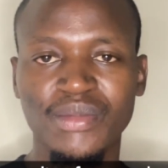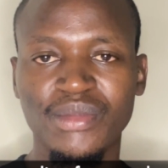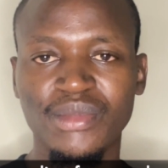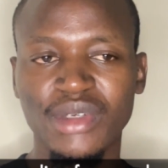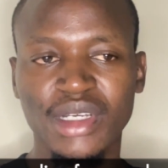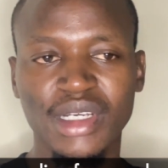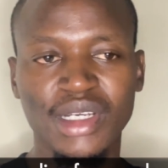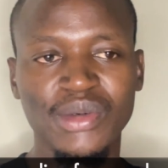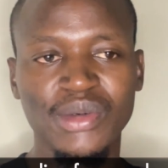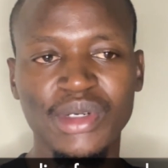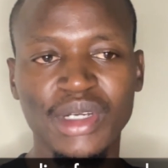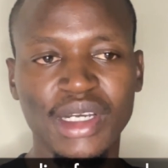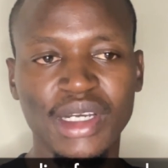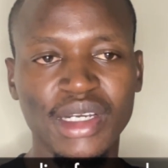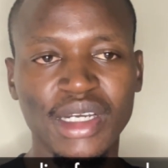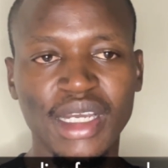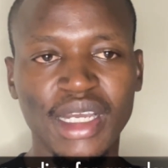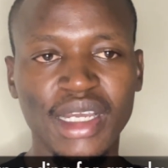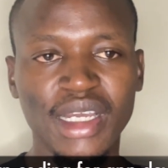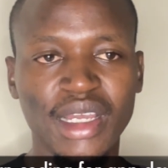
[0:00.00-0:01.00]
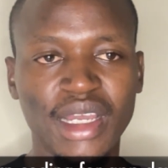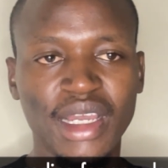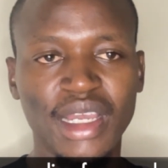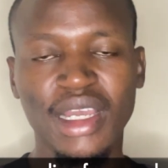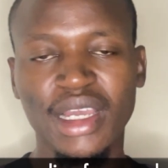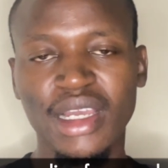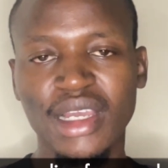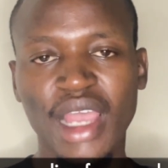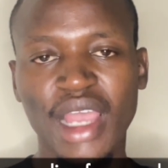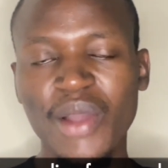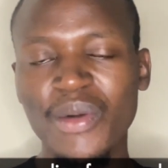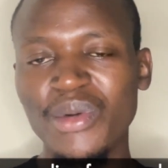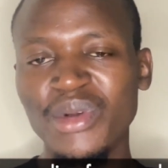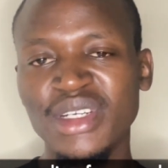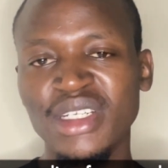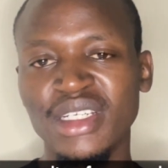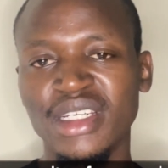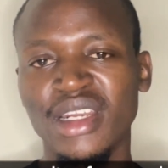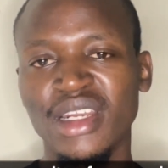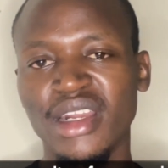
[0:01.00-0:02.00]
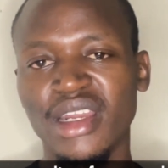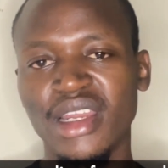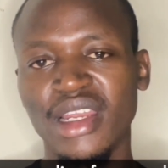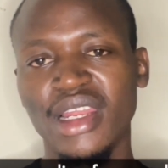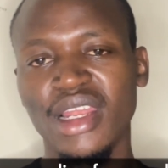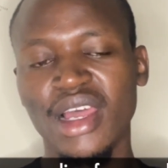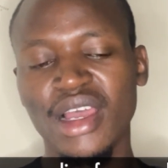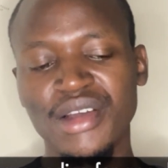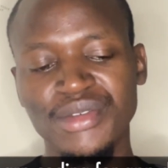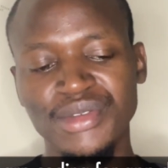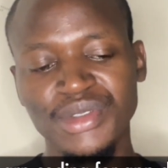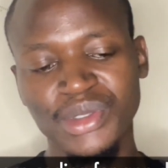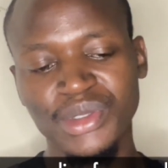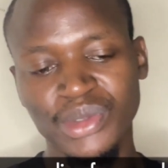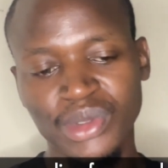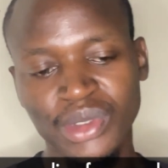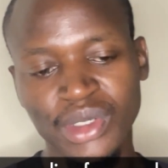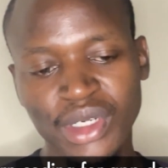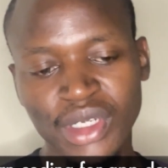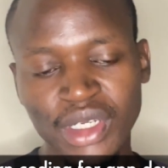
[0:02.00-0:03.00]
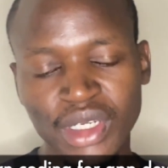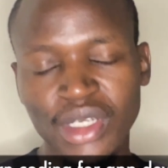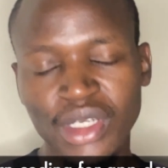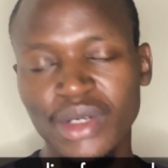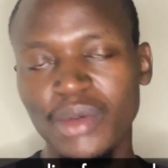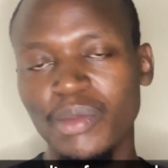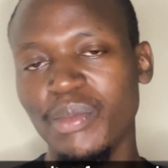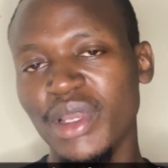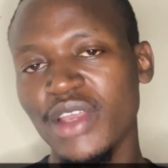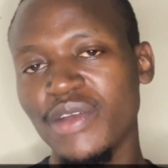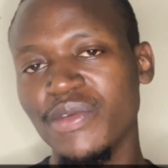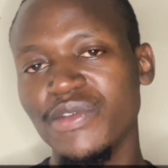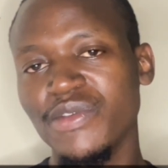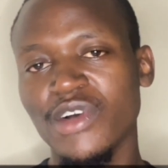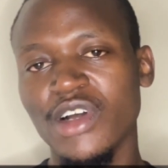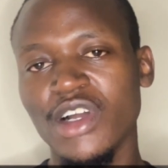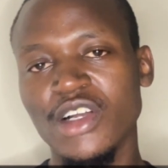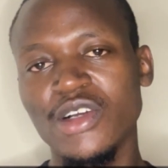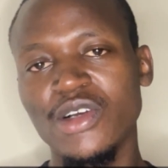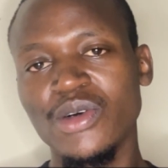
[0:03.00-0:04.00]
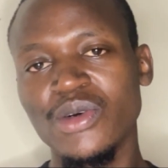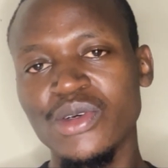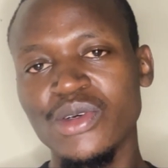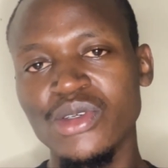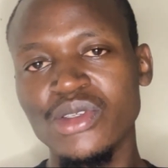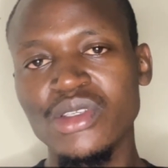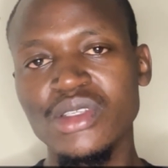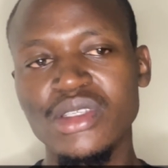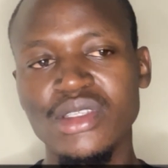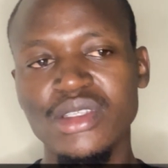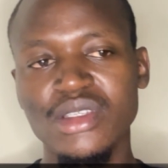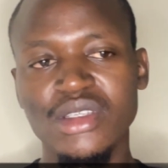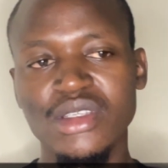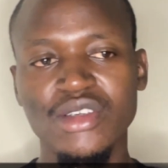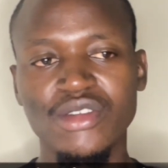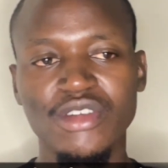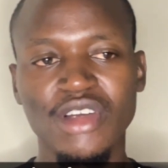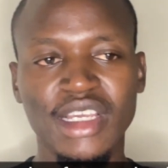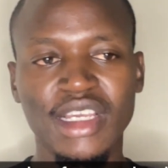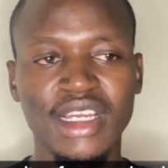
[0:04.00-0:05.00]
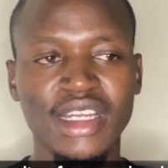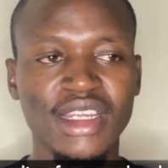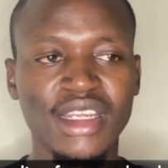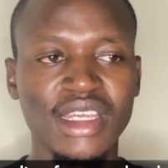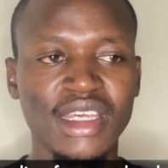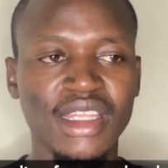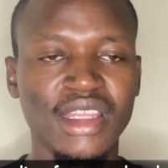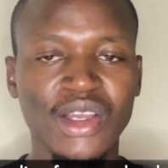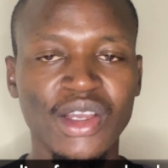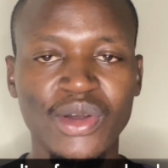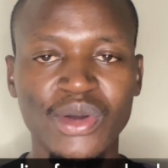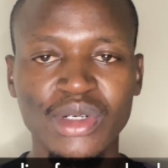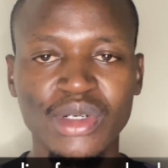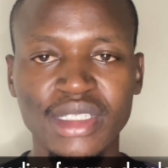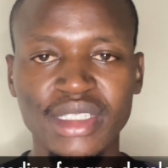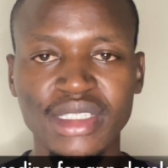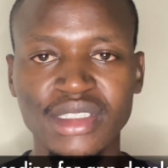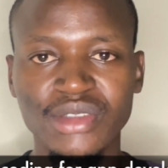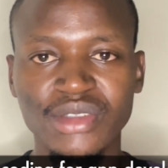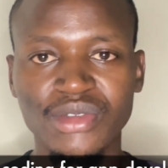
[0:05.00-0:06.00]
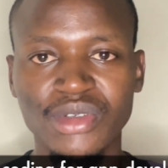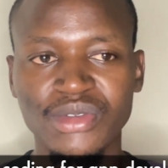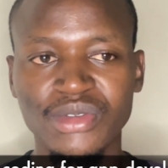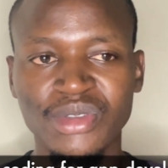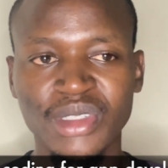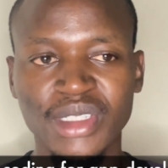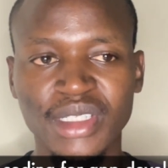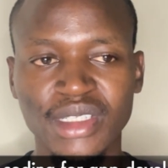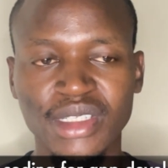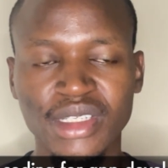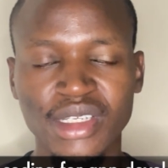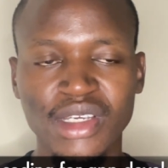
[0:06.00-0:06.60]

I would really love to pay for a course if I can get the contents for free.